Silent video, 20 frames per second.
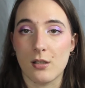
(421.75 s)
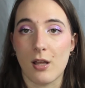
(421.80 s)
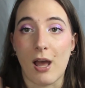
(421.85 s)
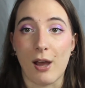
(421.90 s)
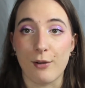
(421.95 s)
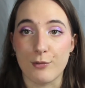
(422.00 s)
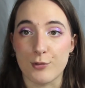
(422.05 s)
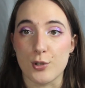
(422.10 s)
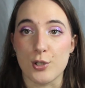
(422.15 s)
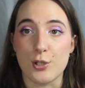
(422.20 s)

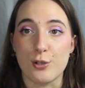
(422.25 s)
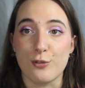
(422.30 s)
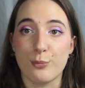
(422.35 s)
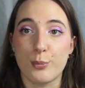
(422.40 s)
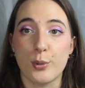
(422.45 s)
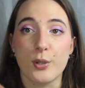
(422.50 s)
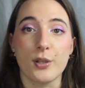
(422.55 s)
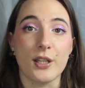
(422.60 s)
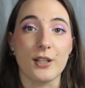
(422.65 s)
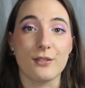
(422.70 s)
after you've
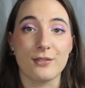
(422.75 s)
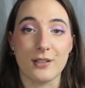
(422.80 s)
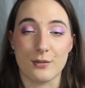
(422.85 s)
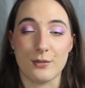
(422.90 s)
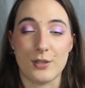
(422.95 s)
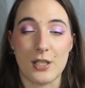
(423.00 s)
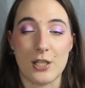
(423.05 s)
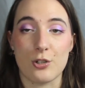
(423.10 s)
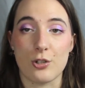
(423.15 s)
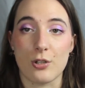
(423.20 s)
put like
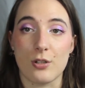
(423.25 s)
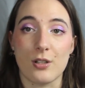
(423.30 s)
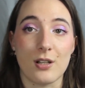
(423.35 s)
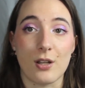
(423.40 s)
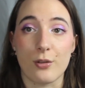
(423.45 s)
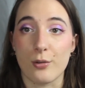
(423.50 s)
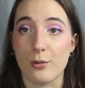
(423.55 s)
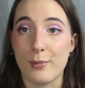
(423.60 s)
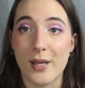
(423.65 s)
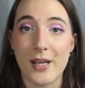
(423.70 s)
foundation and
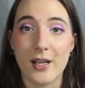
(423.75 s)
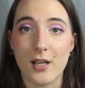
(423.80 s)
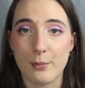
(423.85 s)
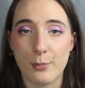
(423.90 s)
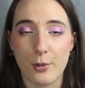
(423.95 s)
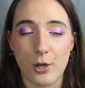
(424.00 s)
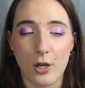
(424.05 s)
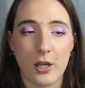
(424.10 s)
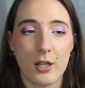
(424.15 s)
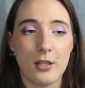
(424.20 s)
other
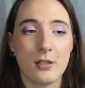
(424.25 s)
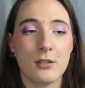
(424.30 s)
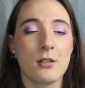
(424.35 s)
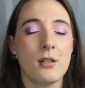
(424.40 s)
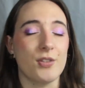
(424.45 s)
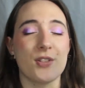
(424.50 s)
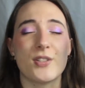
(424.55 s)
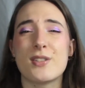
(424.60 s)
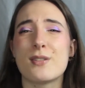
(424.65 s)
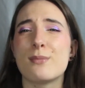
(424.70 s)
makeup on.
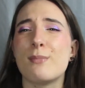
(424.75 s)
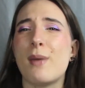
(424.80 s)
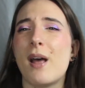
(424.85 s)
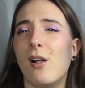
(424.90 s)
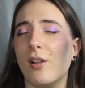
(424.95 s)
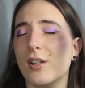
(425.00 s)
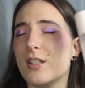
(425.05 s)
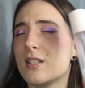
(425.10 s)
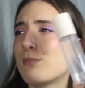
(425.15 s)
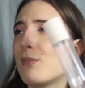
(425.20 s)
The
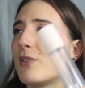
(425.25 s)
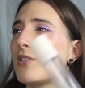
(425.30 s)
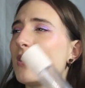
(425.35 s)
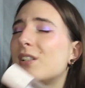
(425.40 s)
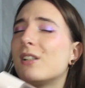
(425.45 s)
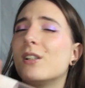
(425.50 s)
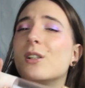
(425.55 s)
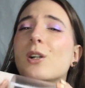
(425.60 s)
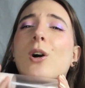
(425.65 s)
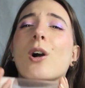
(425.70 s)
smell, it smells
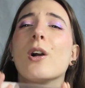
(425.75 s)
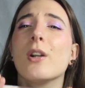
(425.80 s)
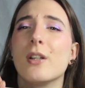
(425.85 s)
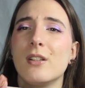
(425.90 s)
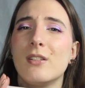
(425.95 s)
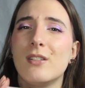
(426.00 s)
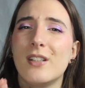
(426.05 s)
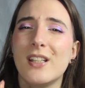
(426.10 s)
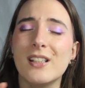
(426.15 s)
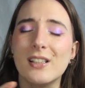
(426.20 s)
like a
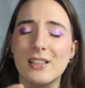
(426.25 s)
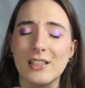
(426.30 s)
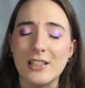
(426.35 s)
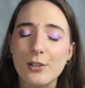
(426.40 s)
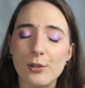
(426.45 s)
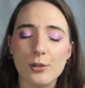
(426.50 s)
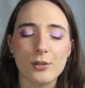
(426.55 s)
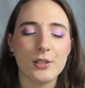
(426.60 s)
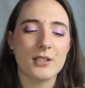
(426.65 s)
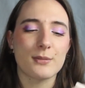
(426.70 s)
garden. It
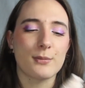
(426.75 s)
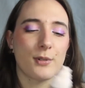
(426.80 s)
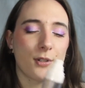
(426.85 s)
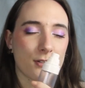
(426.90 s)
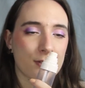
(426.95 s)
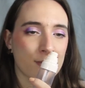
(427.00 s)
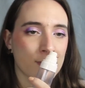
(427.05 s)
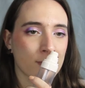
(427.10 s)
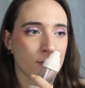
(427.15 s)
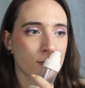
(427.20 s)
literally
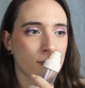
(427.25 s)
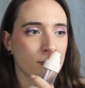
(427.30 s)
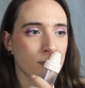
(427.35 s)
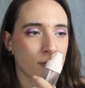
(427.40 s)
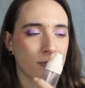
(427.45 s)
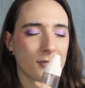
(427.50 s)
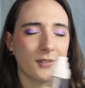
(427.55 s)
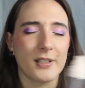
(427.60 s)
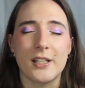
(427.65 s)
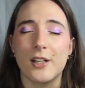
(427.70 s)
smells
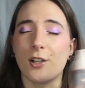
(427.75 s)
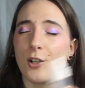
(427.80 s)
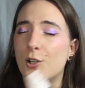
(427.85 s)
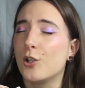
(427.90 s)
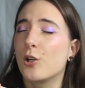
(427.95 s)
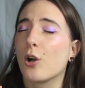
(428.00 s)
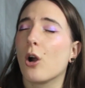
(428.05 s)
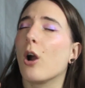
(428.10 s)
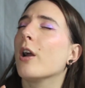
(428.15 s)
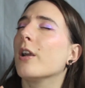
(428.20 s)
like a
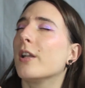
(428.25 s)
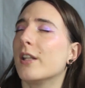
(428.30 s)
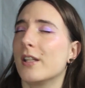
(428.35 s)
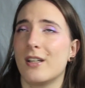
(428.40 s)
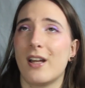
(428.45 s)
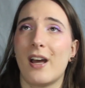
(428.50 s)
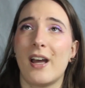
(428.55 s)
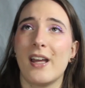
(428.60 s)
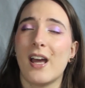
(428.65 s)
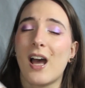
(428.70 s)

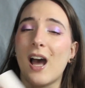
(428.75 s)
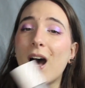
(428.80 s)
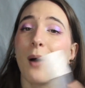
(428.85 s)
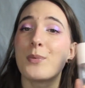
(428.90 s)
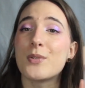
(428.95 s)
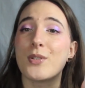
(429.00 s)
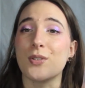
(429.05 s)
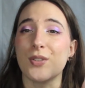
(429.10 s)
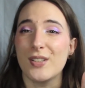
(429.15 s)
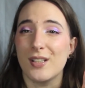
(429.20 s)
garden. I
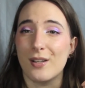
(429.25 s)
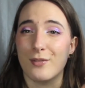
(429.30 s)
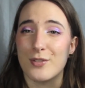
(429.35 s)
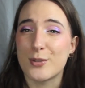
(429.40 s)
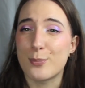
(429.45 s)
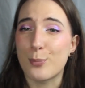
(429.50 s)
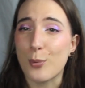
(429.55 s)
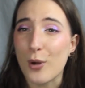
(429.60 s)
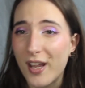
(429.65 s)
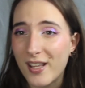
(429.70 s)
absolutely love
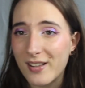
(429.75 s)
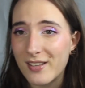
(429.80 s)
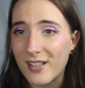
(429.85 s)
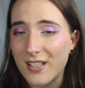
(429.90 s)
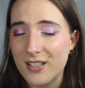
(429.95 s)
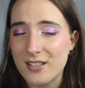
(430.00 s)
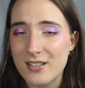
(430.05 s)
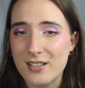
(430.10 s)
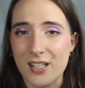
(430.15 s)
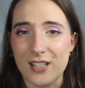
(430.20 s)
spraying
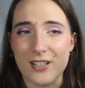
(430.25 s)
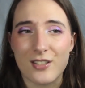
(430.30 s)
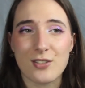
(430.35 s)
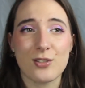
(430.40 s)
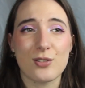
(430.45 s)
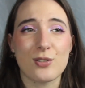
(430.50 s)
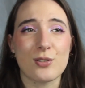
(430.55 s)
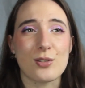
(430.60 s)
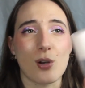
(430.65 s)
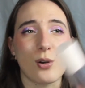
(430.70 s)
this. It's
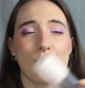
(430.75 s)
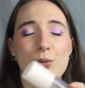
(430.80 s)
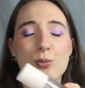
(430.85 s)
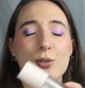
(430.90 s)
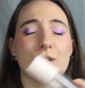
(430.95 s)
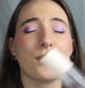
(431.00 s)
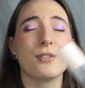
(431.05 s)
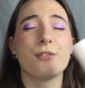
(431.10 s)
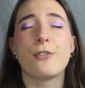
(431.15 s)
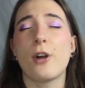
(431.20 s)
so
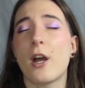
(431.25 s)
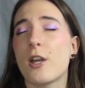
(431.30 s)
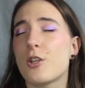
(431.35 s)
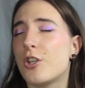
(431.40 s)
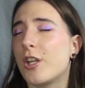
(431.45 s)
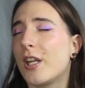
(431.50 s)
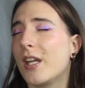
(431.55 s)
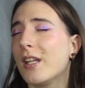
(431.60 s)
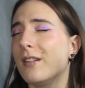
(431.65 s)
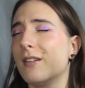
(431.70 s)

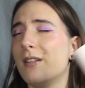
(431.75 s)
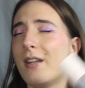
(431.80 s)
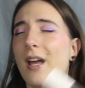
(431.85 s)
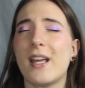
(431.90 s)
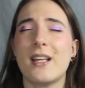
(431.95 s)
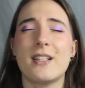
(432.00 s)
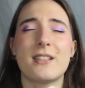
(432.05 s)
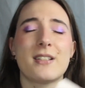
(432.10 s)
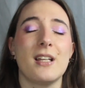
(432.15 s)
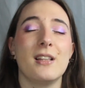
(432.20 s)
refreshing and
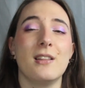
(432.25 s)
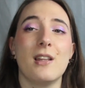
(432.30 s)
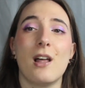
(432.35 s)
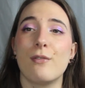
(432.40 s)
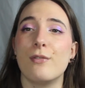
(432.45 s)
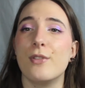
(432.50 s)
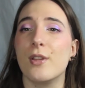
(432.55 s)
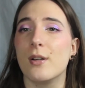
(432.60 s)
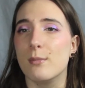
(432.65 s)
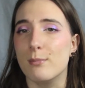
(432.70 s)
nice. I
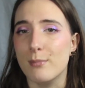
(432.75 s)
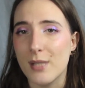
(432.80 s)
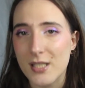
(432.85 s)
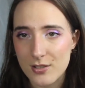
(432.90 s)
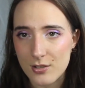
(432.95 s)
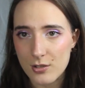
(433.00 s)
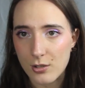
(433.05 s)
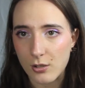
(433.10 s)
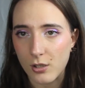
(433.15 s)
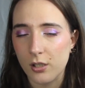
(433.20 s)
love the
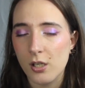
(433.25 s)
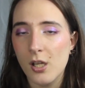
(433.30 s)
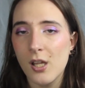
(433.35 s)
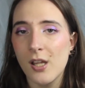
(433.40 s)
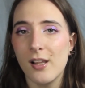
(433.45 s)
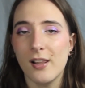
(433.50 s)
mister.